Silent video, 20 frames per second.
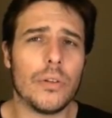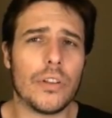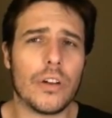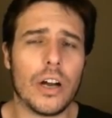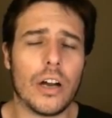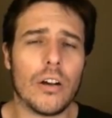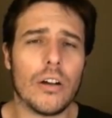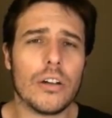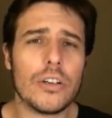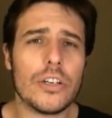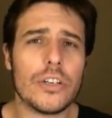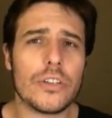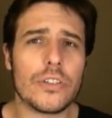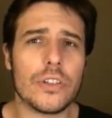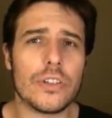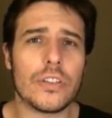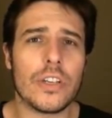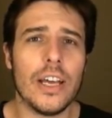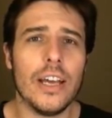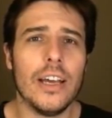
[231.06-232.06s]

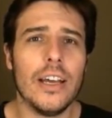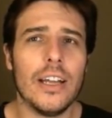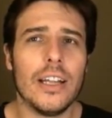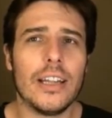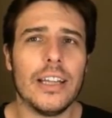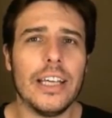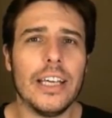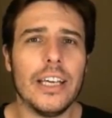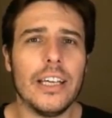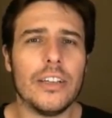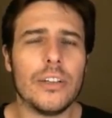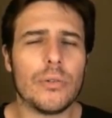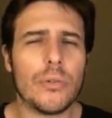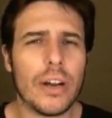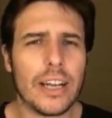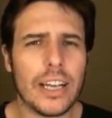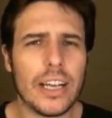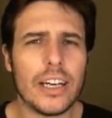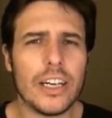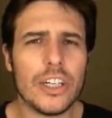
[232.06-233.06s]
consciousness, the
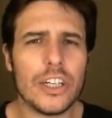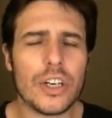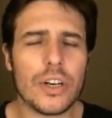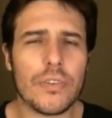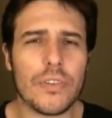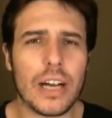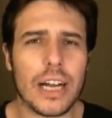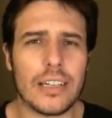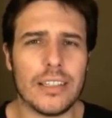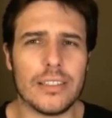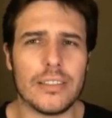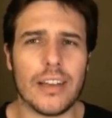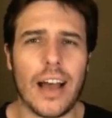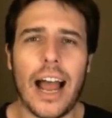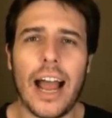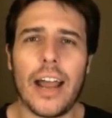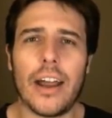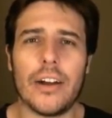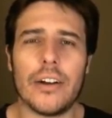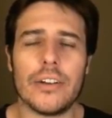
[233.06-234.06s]
recognition of our
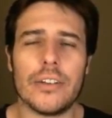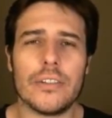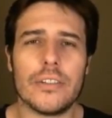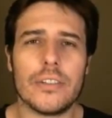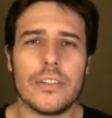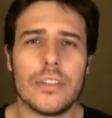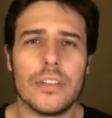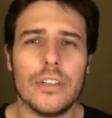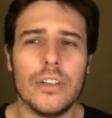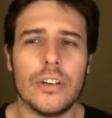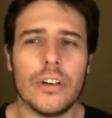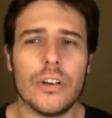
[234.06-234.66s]
desires,